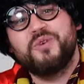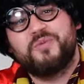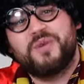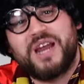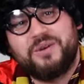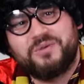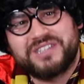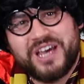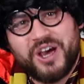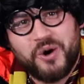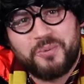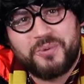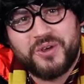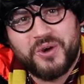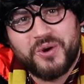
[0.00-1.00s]
we've been able to
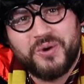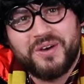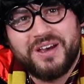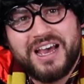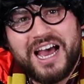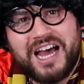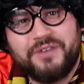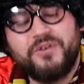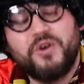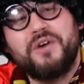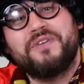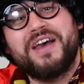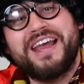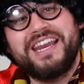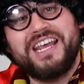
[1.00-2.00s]
help you. If you
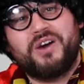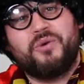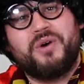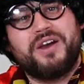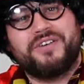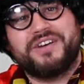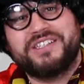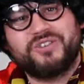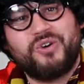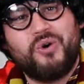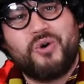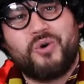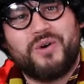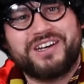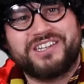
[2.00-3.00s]
have any queries or
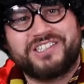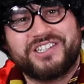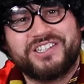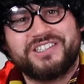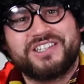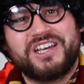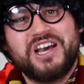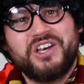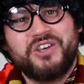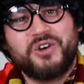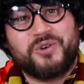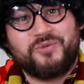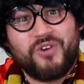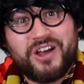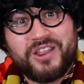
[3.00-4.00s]
questions, you
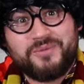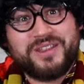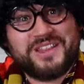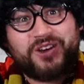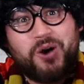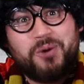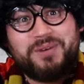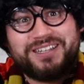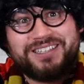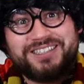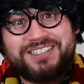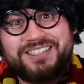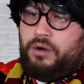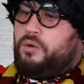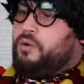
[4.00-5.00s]
can write them in the
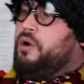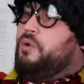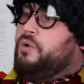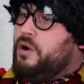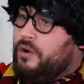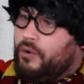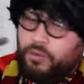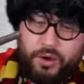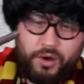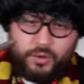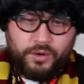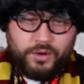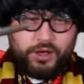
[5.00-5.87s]
comments. Whoa, whoa, whoa,